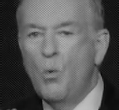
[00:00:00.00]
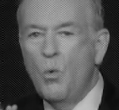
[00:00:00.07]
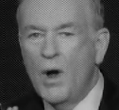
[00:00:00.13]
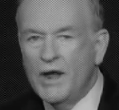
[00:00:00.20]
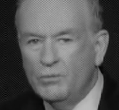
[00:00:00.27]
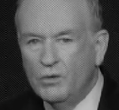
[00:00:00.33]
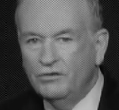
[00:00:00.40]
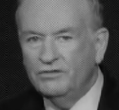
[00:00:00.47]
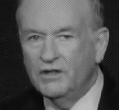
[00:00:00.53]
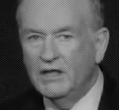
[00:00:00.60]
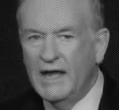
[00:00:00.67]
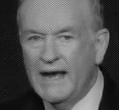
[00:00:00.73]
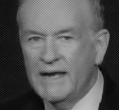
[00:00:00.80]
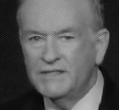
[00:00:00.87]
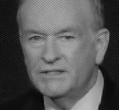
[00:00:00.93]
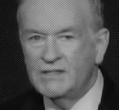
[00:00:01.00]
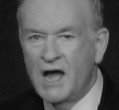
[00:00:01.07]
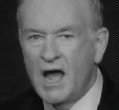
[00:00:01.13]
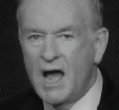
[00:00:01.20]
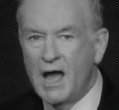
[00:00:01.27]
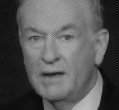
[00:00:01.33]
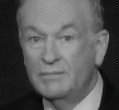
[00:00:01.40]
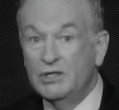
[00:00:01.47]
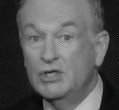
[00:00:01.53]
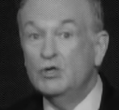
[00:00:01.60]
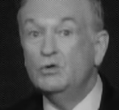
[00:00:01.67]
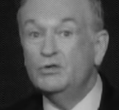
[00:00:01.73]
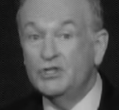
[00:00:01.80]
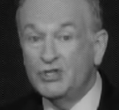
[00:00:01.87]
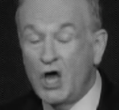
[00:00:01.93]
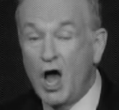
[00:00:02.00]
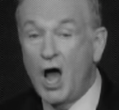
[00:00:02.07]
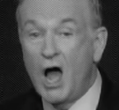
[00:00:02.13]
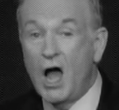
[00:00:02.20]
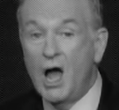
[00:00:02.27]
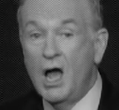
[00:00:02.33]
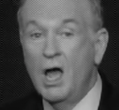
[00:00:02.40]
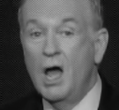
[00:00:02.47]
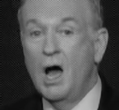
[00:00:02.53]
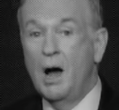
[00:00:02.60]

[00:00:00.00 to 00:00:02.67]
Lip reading: When was the last time you saw